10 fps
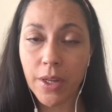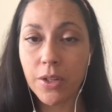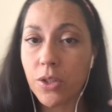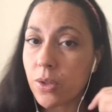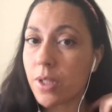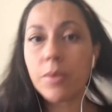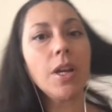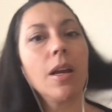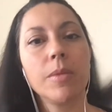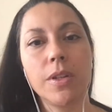So
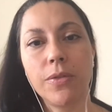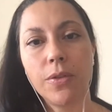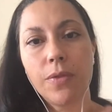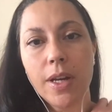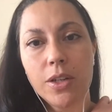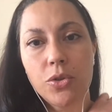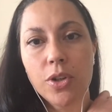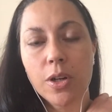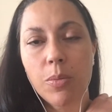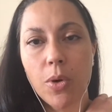sometimes if you find a
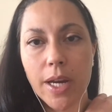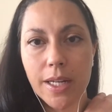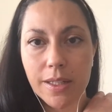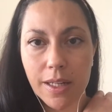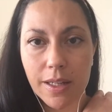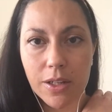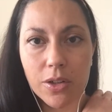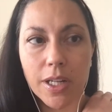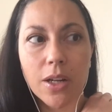trigger point and then you're like,